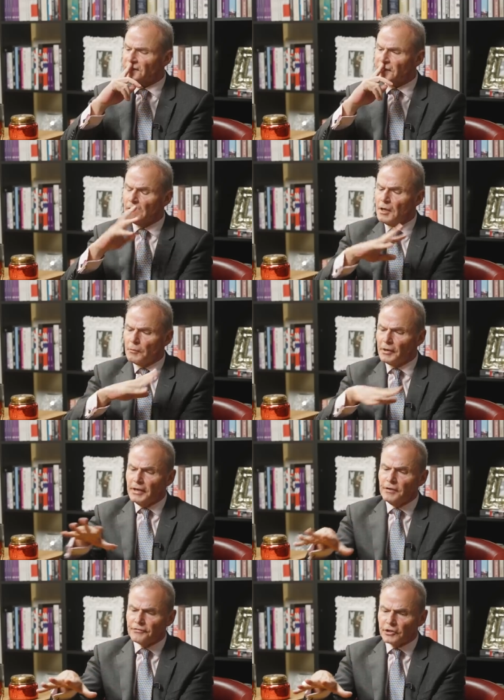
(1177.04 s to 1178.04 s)
can see. But
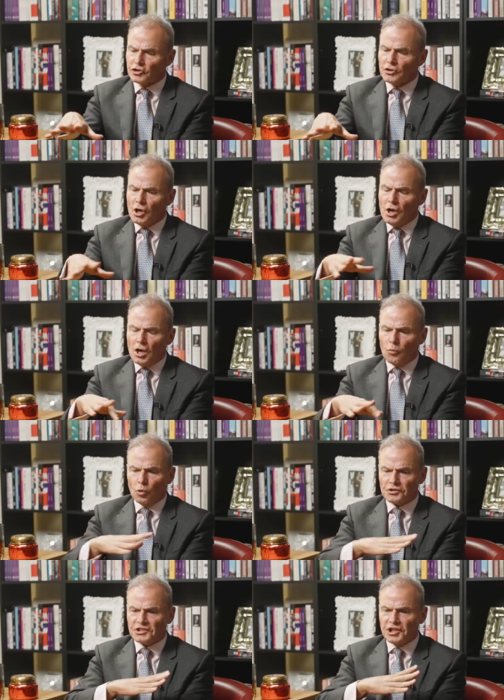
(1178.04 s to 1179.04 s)
in fiction, at
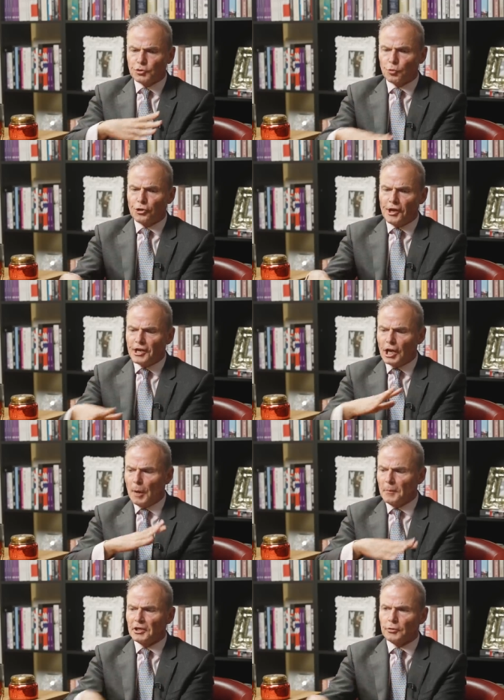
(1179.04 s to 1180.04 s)
what stage would they
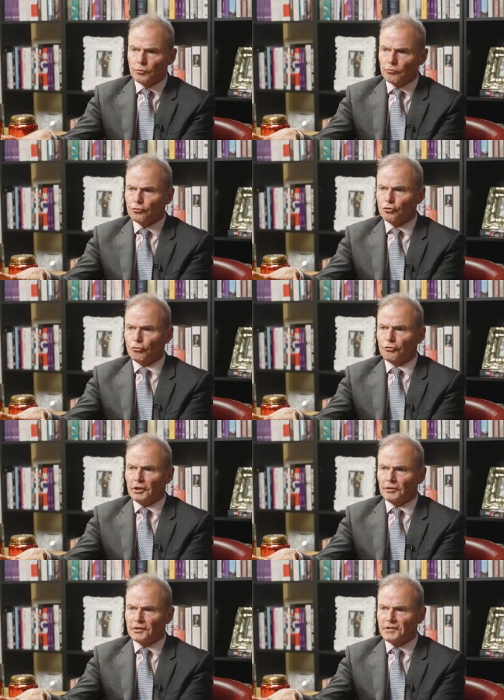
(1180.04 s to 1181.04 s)
come in, do you
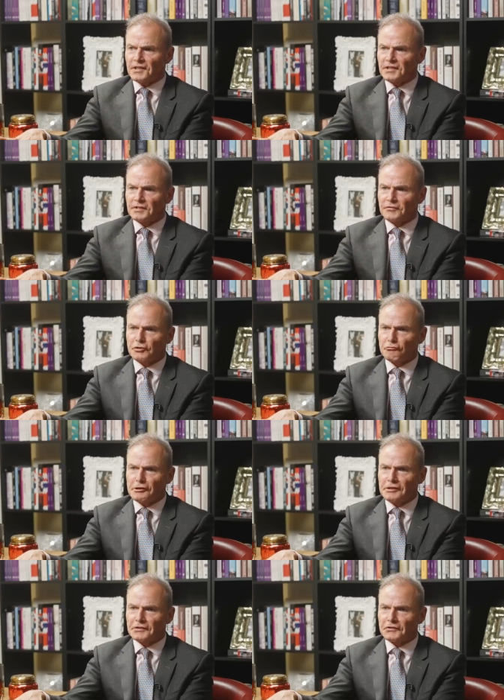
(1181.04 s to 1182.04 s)
think, these sensitivity
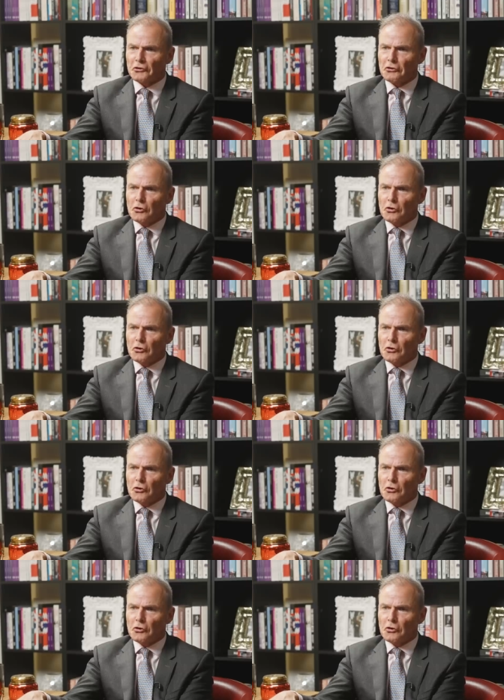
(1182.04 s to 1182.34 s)
readers?